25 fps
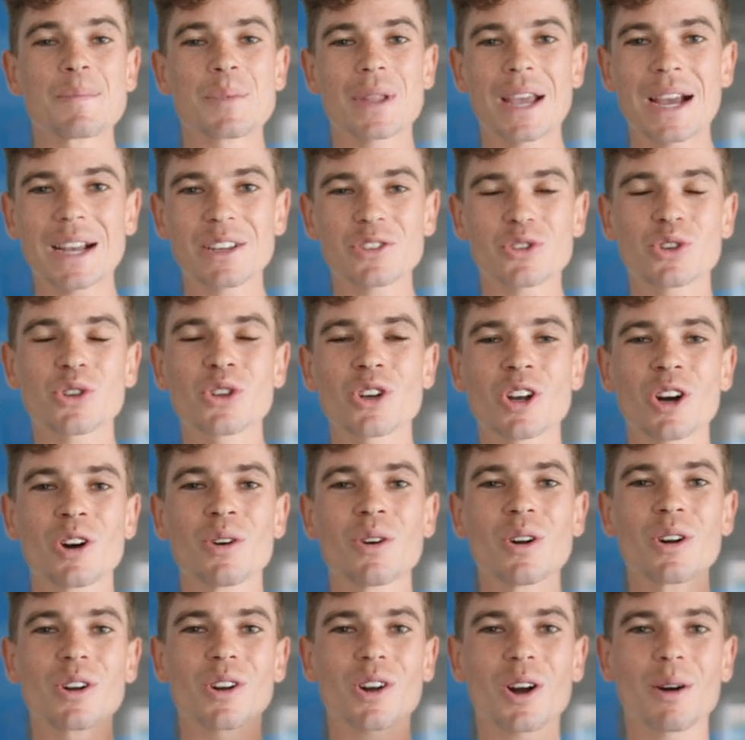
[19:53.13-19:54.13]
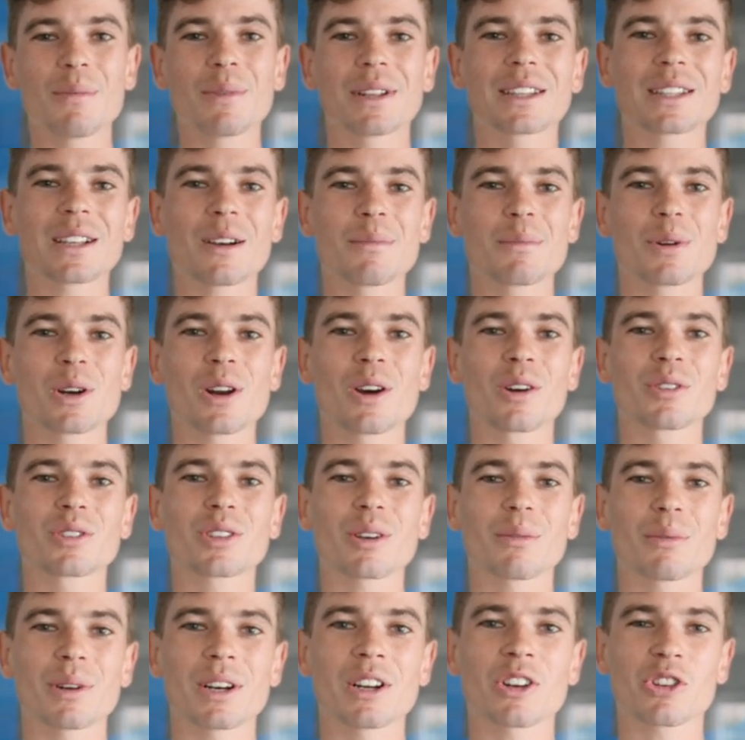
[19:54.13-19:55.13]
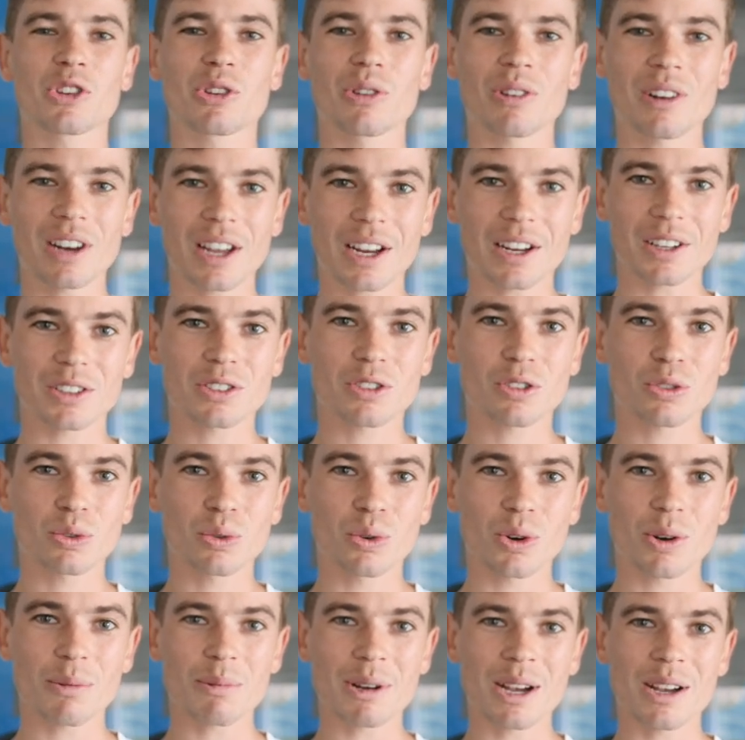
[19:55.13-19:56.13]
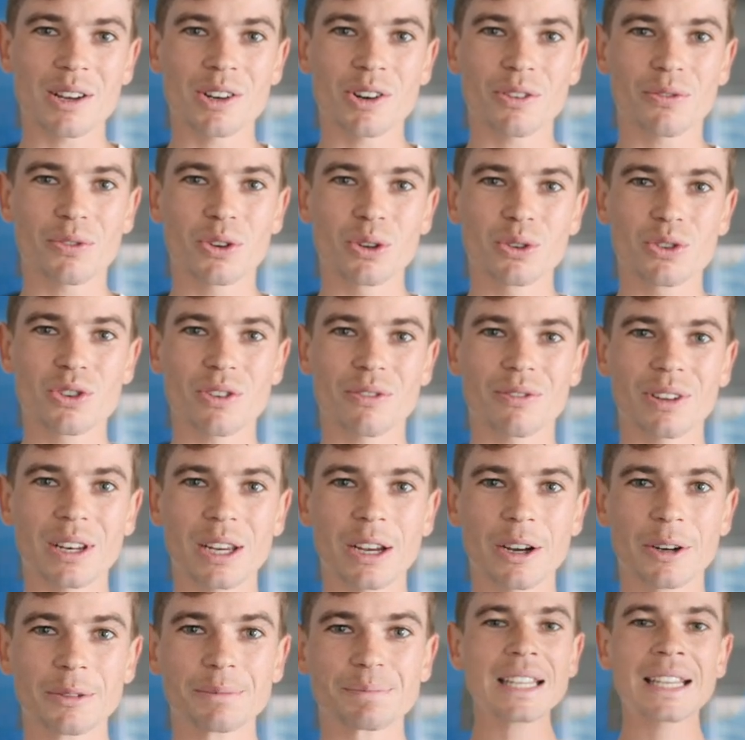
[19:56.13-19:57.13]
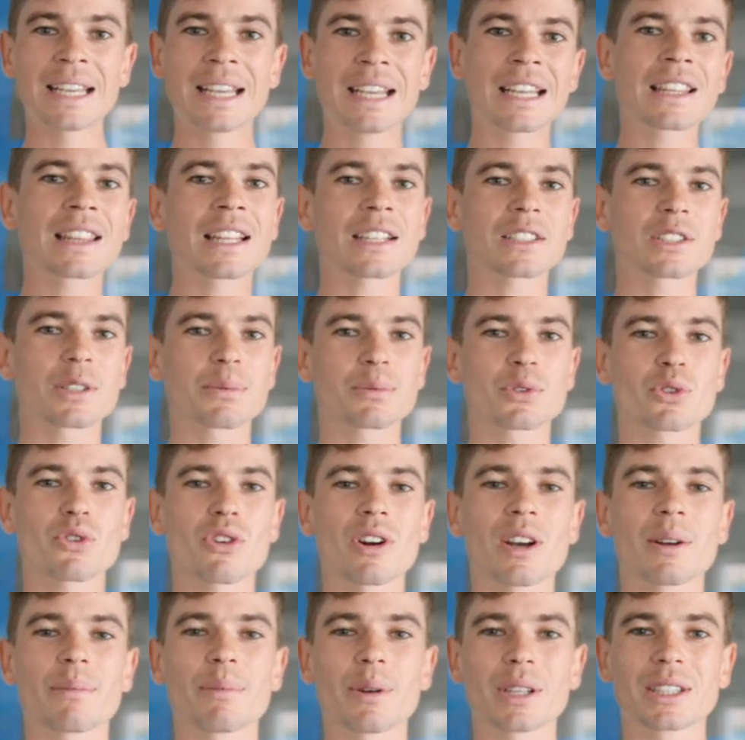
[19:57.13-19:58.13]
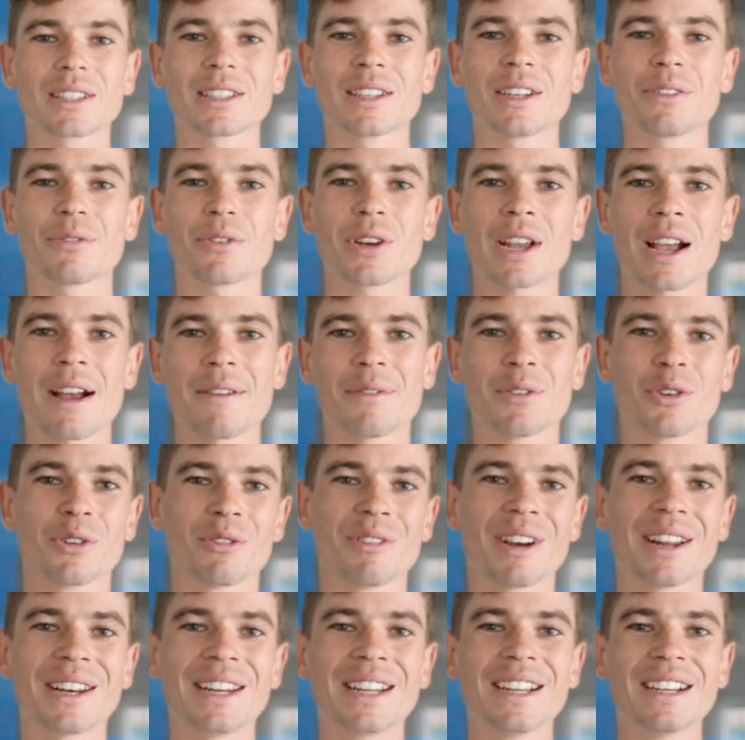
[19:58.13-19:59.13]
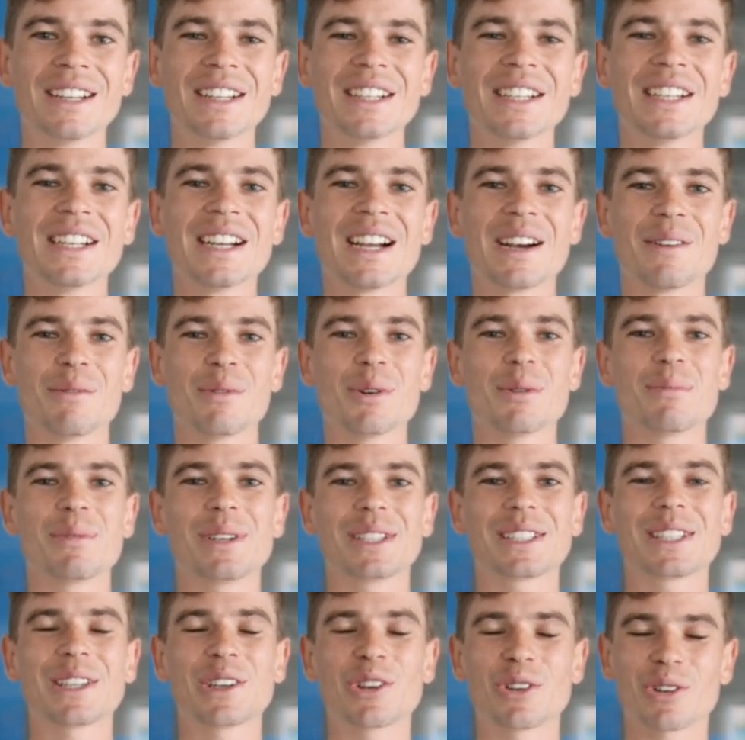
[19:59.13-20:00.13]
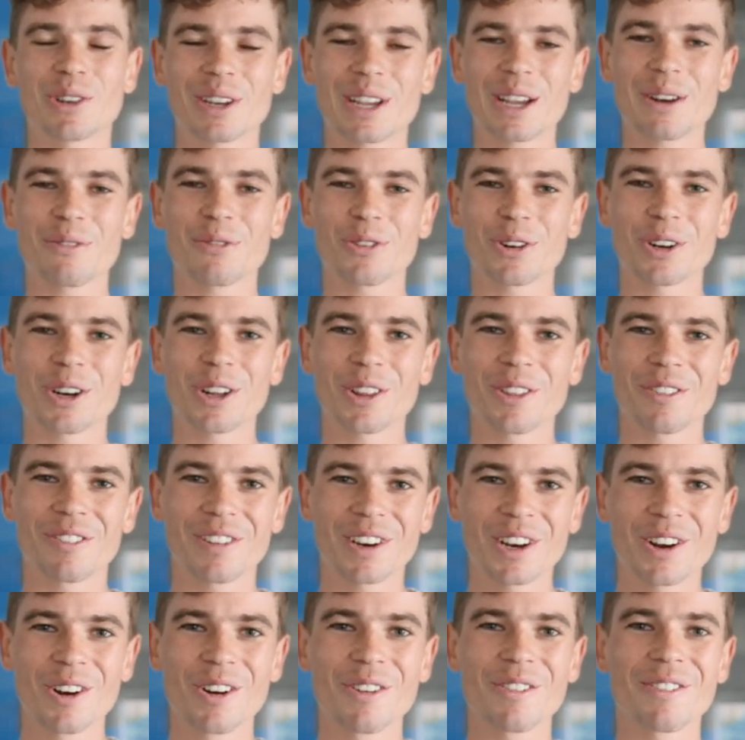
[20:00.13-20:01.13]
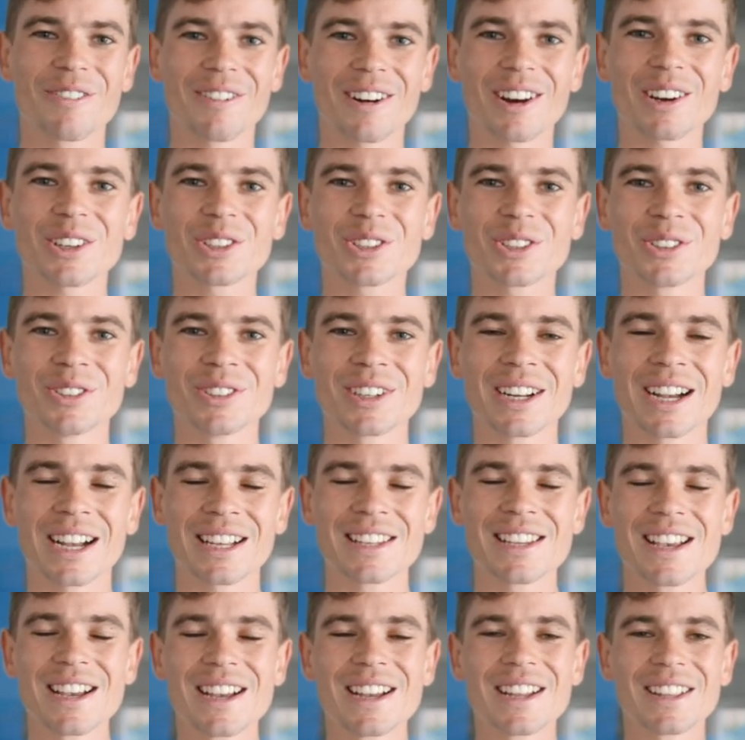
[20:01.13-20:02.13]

As you know, comment down below someone else you'd like us to talk about in a future video. Hit that subscribe button if you haven't already, and we'll be seeing you again for another video very soon, guys.